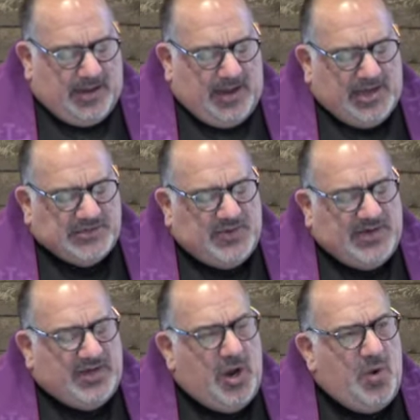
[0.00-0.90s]
as we
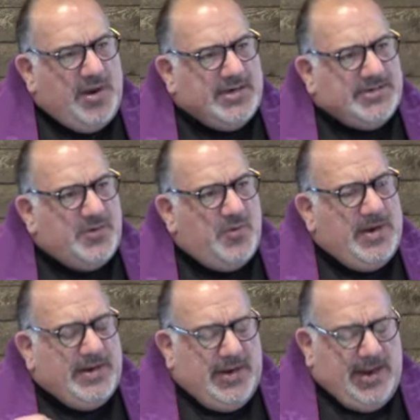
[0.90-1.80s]
go into the
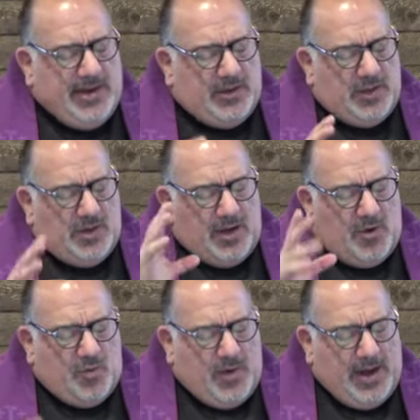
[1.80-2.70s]
week ahead, look
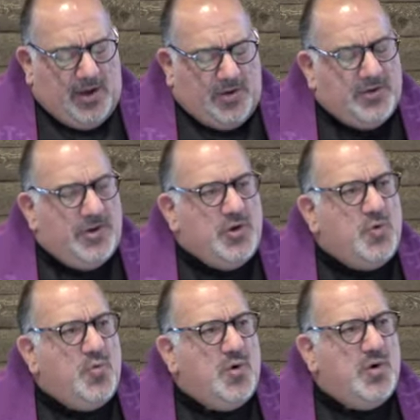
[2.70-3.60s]
around
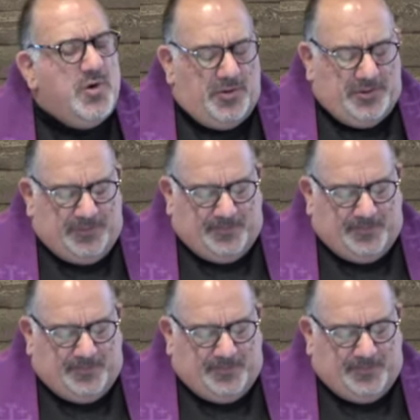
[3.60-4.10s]
your world.